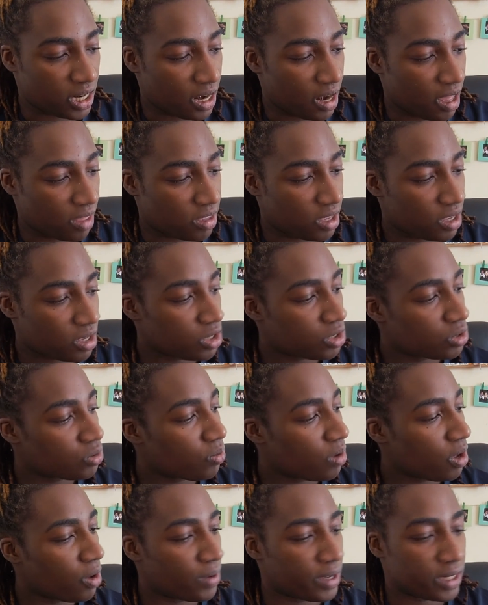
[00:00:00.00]
And I think as
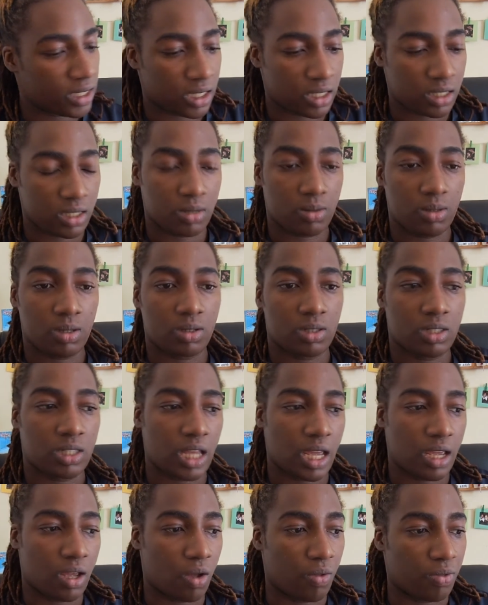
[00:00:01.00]
well it does
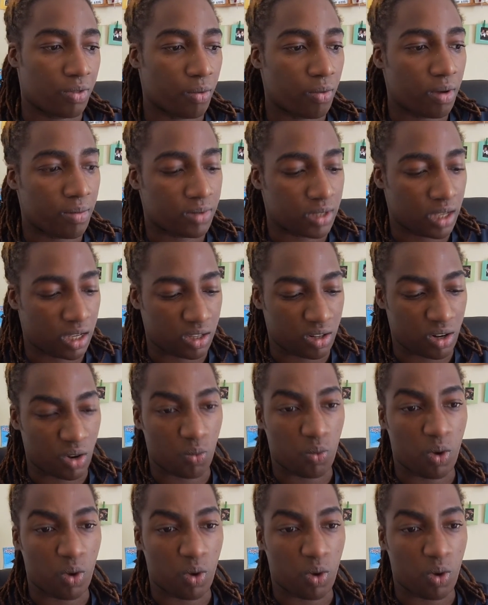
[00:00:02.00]
say on the website, you know,